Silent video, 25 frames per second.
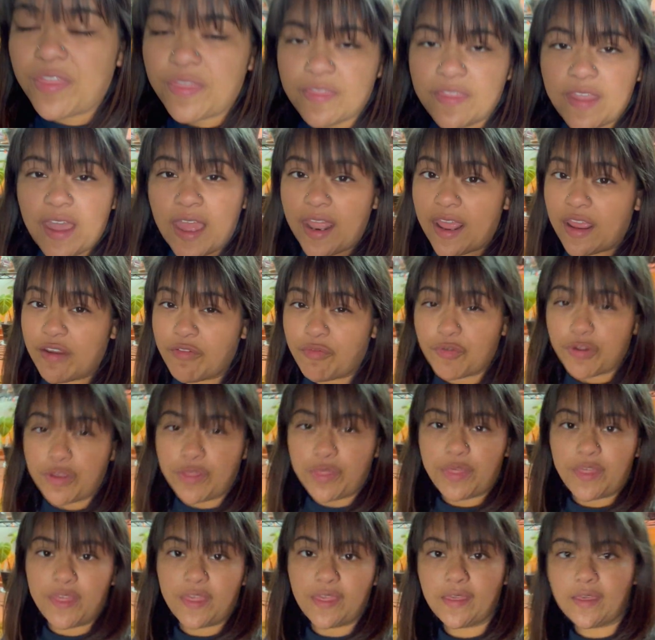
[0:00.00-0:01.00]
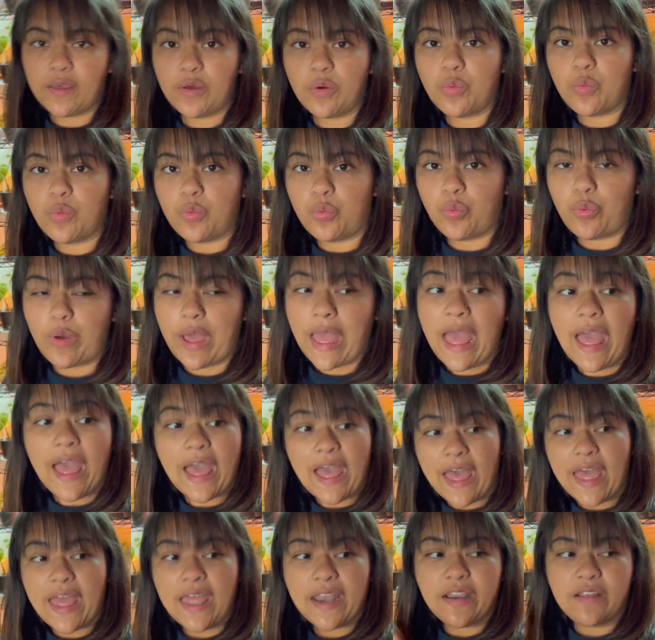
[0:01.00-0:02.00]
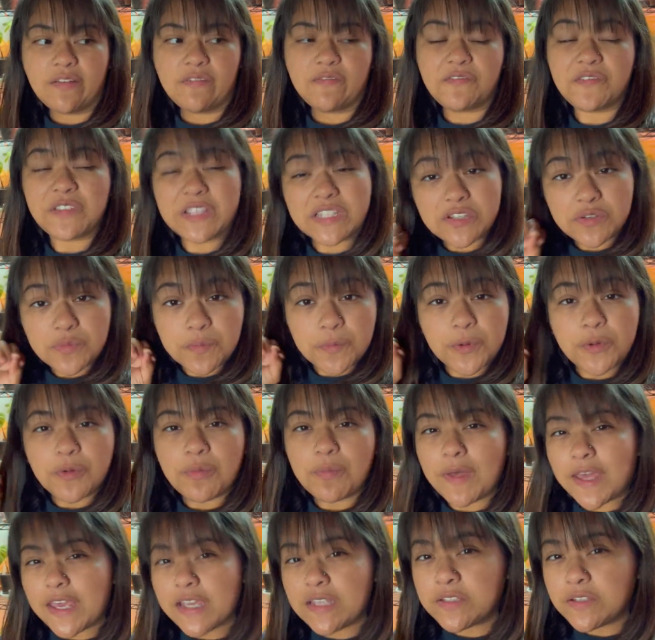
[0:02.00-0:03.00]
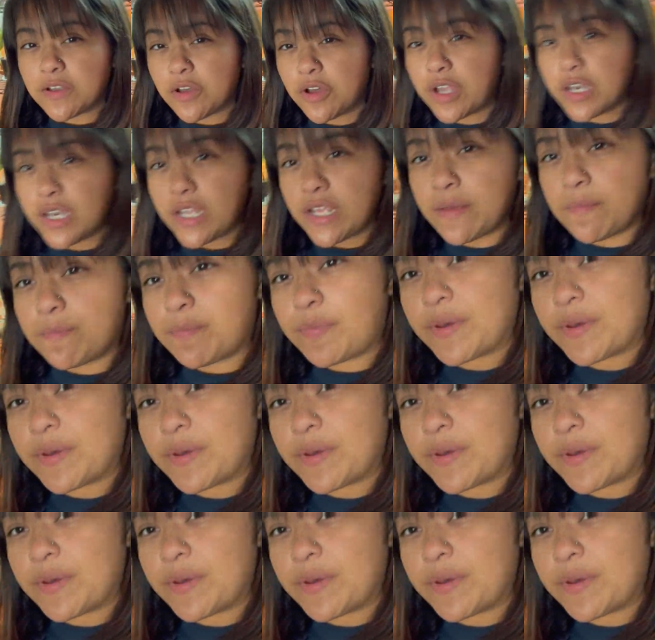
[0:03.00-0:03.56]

Not everything had visible mites on it,